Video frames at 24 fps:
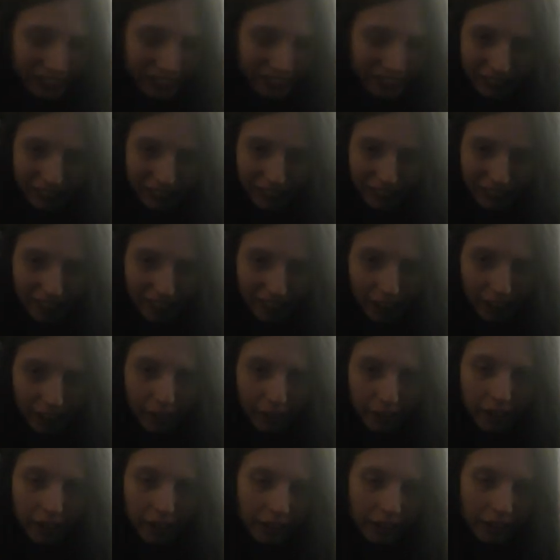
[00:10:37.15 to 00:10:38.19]
So yeah,
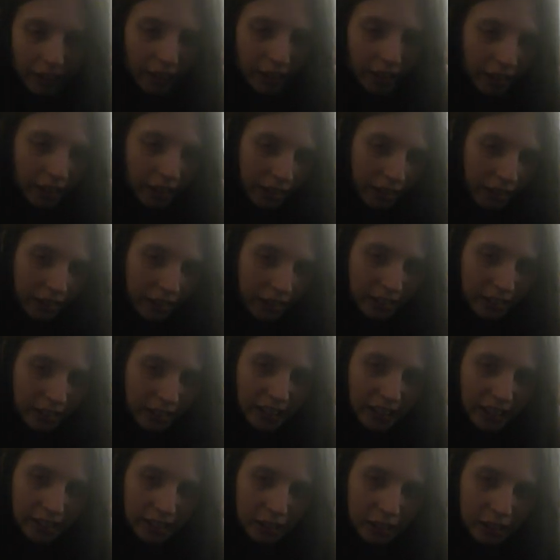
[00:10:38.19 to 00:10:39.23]
the
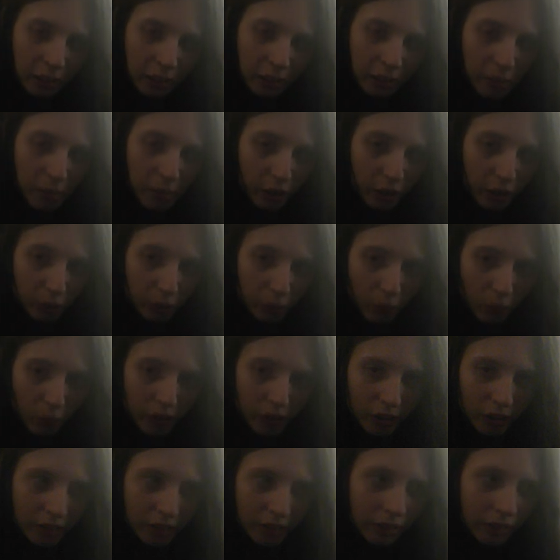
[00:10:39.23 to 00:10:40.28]
ending part
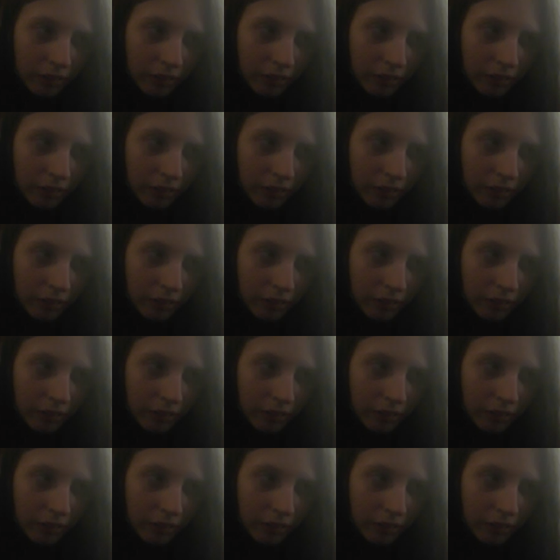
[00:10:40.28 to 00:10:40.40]
one